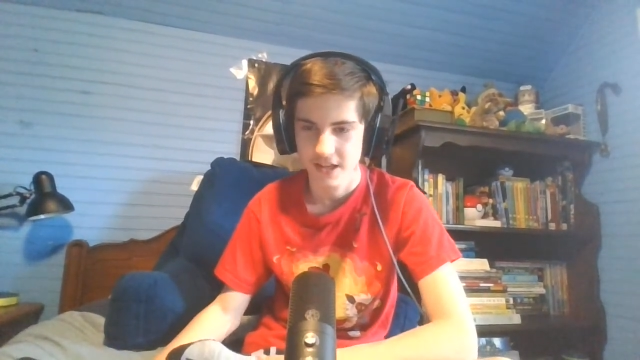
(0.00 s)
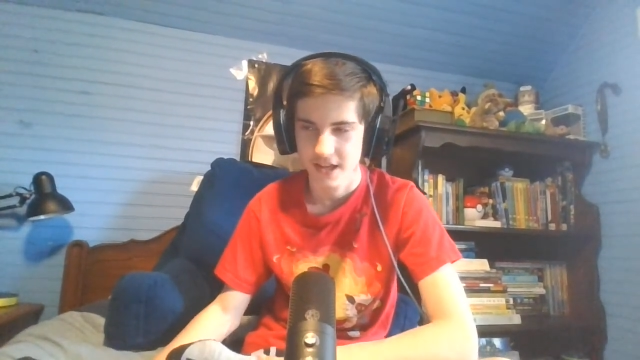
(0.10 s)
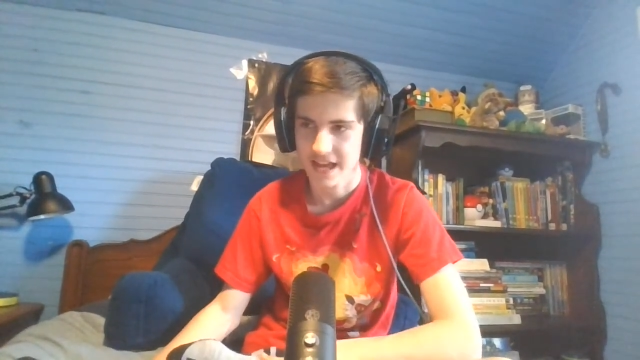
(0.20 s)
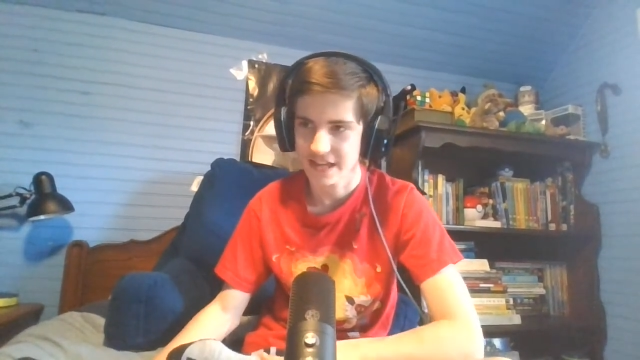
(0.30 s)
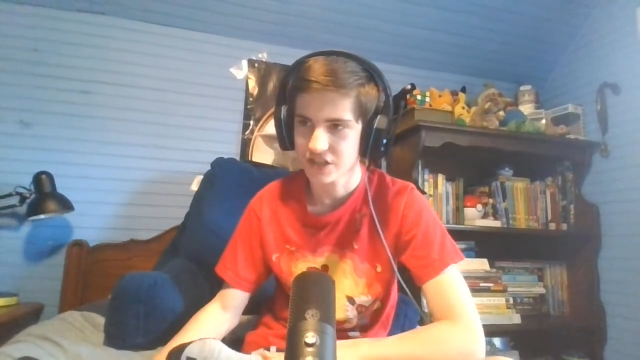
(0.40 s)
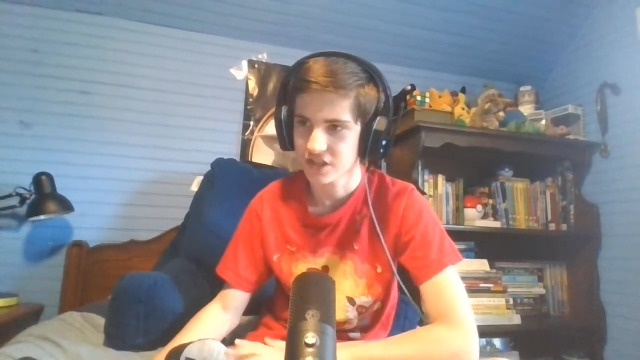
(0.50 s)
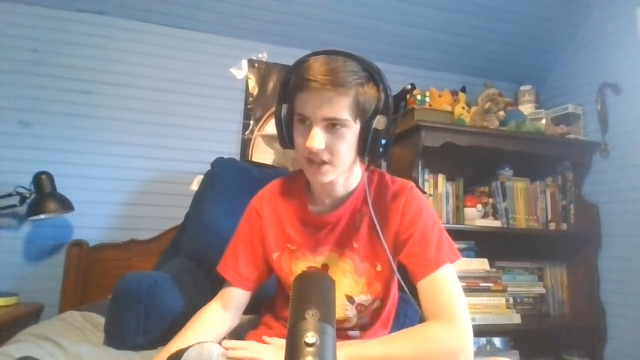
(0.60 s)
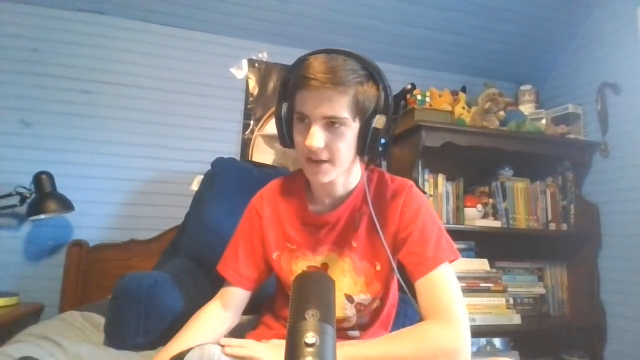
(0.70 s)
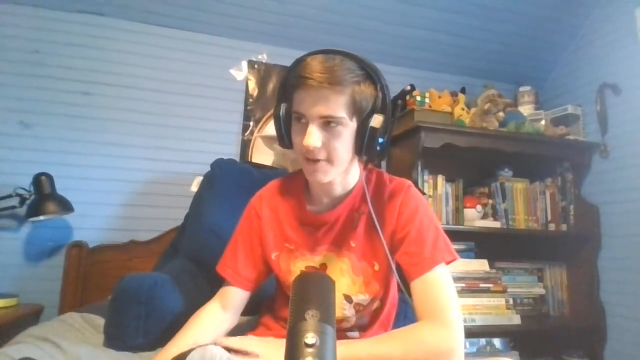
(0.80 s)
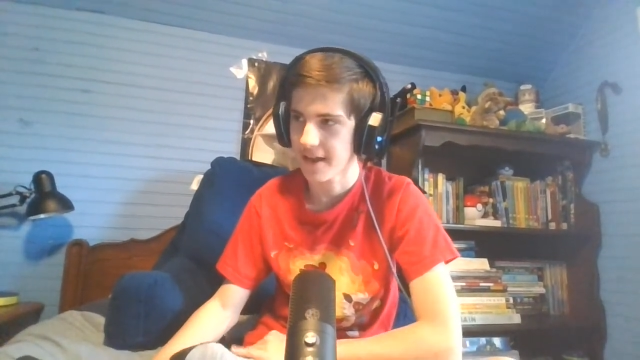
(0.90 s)
Ash
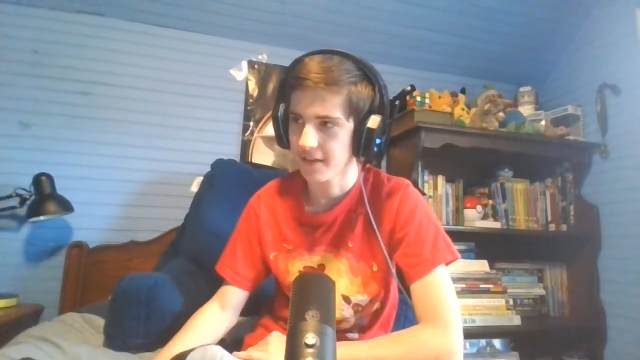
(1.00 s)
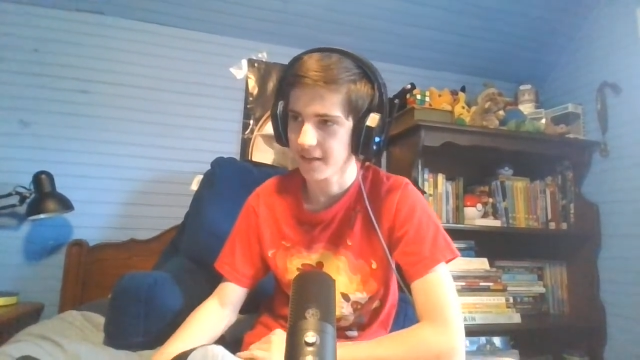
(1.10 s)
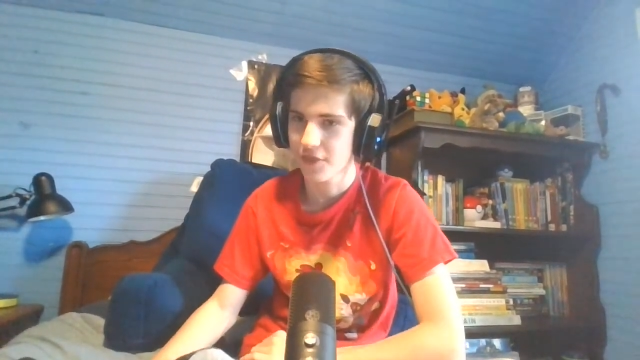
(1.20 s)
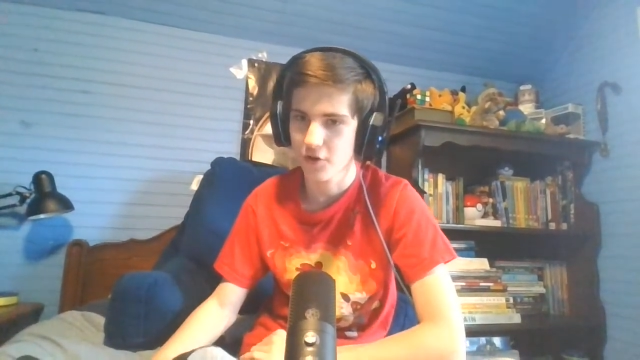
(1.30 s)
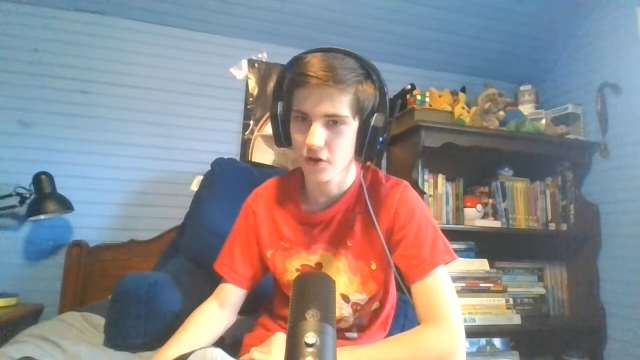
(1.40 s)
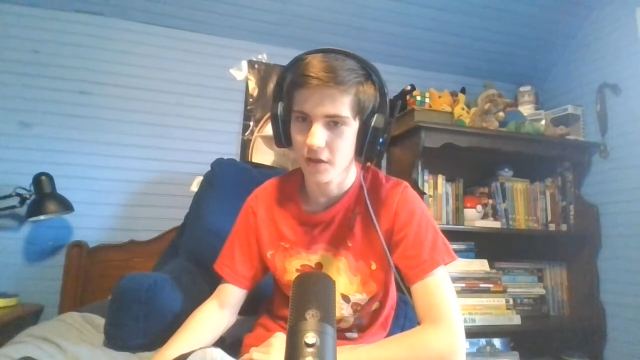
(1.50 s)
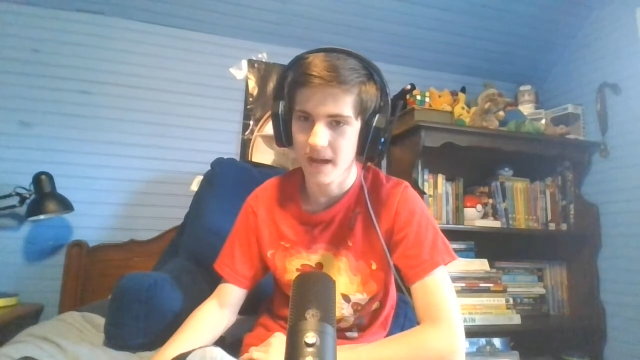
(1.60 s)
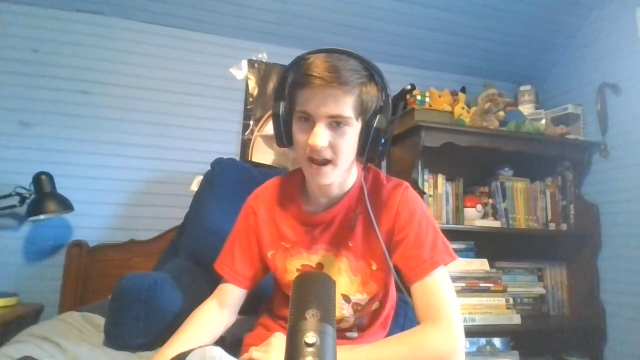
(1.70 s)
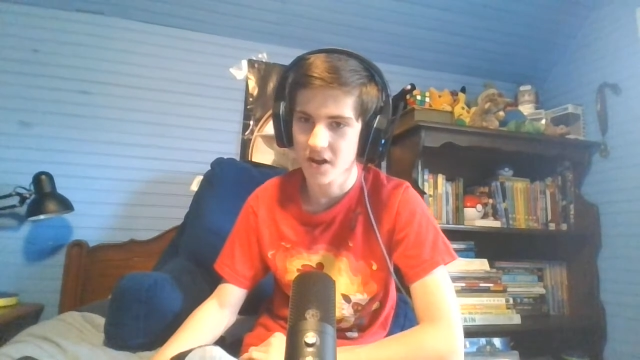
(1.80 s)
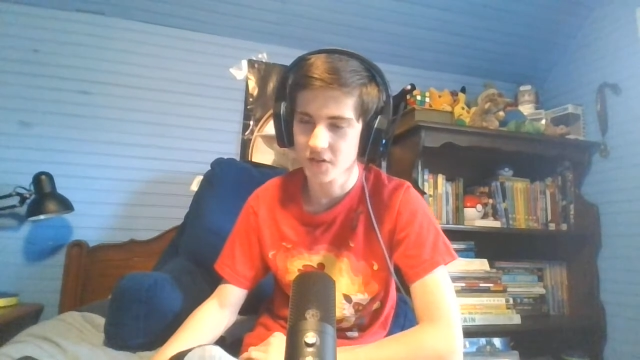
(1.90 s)
never had like 30
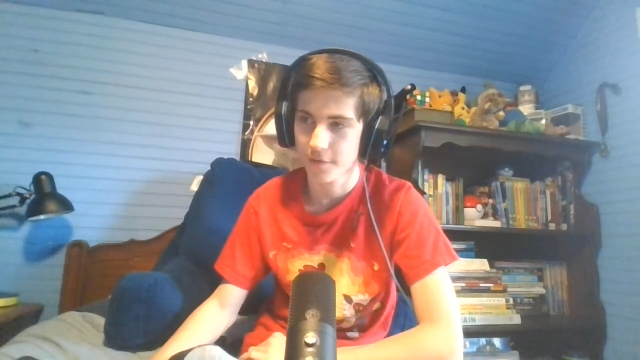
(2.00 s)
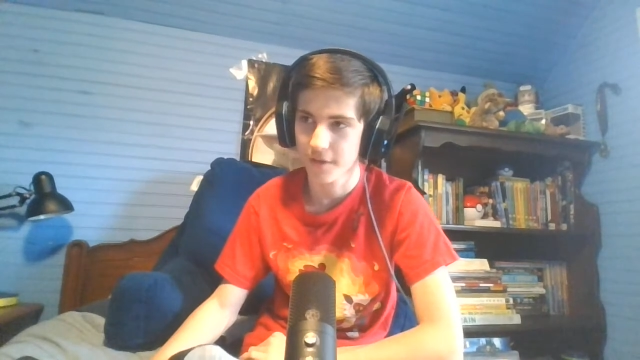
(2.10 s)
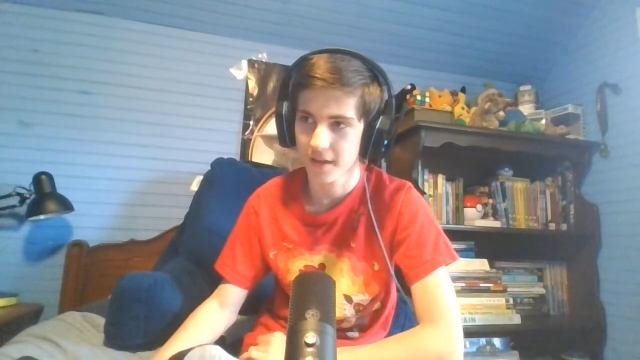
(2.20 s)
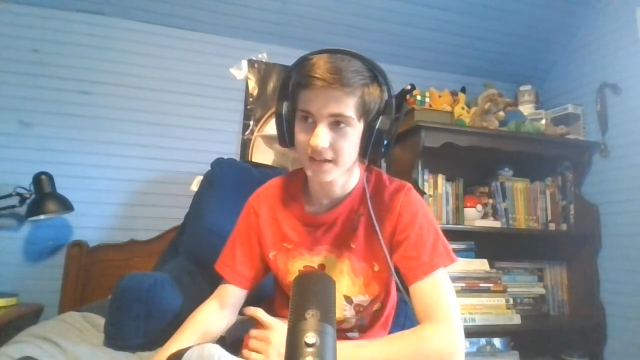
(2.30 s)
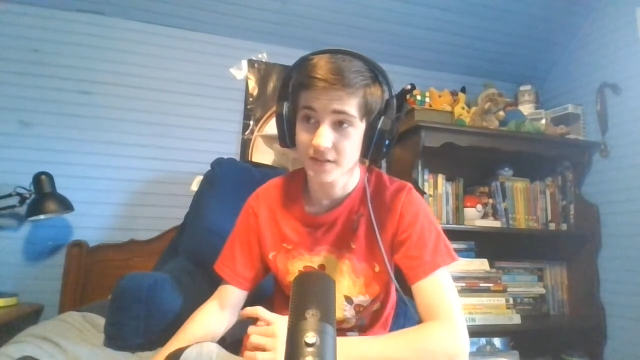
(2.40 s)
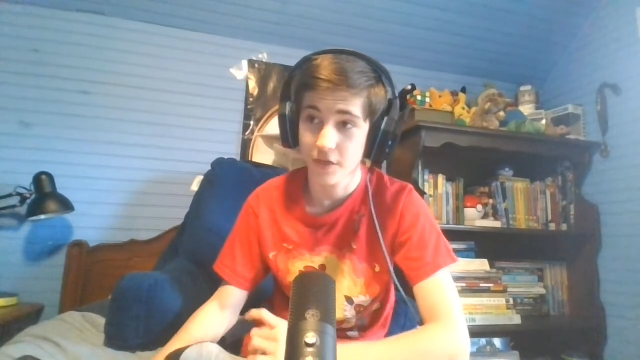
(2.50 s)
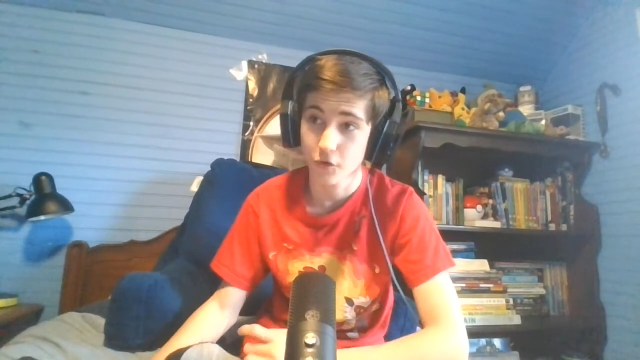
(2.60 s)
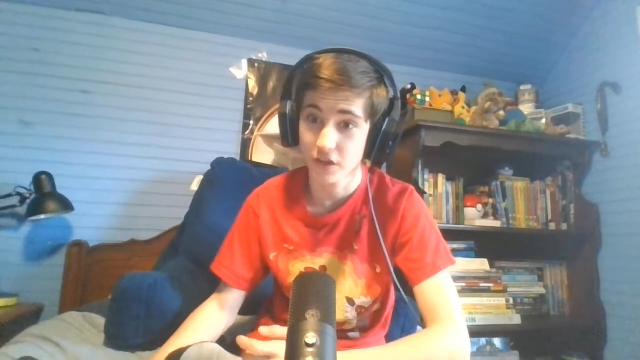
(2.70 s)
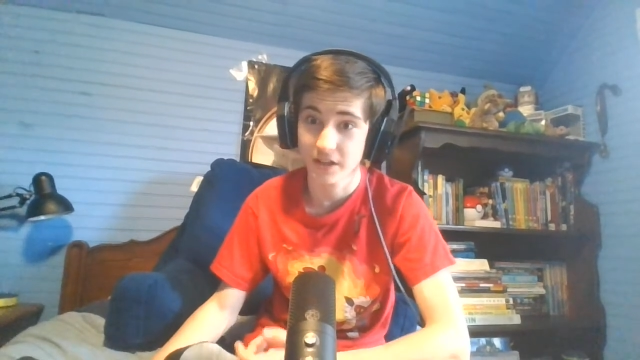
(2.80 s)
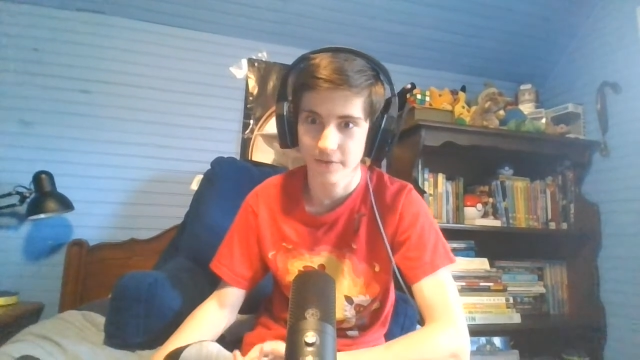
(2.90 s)
battles with like his
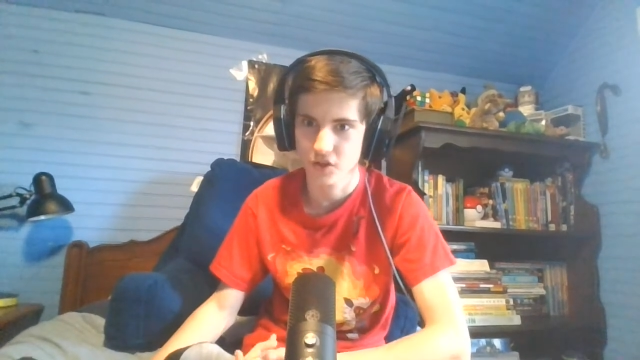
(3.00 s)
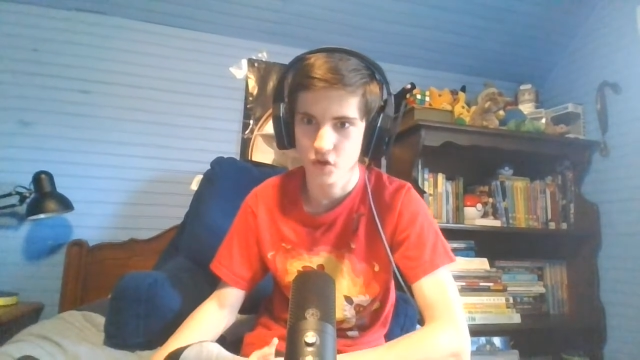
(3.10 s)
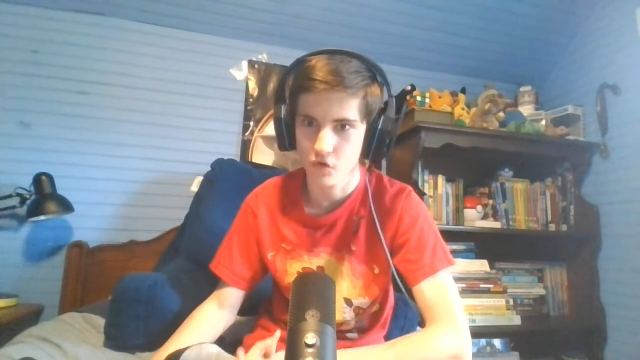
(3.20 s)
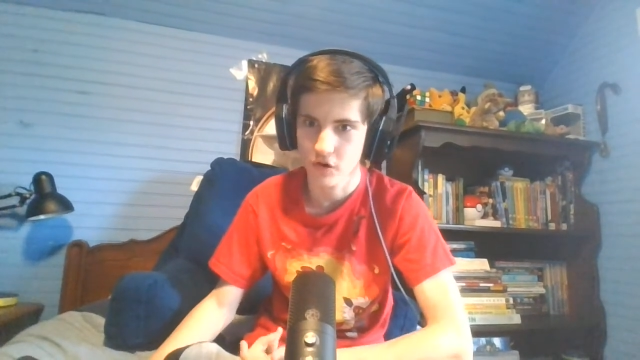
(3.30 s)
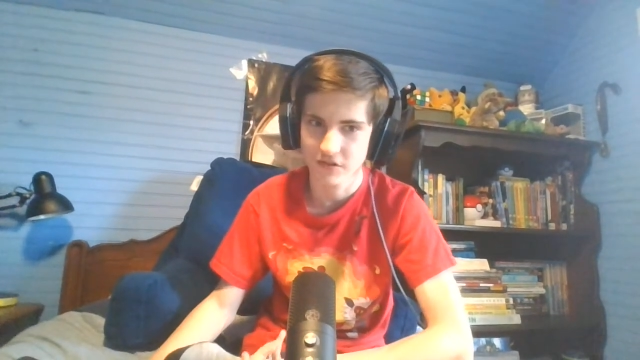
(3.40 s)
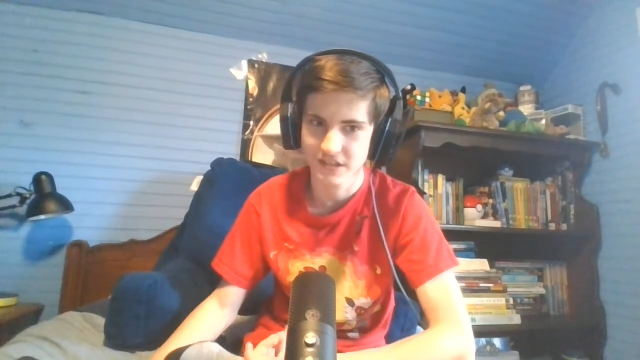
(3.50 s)
30 different Tauros.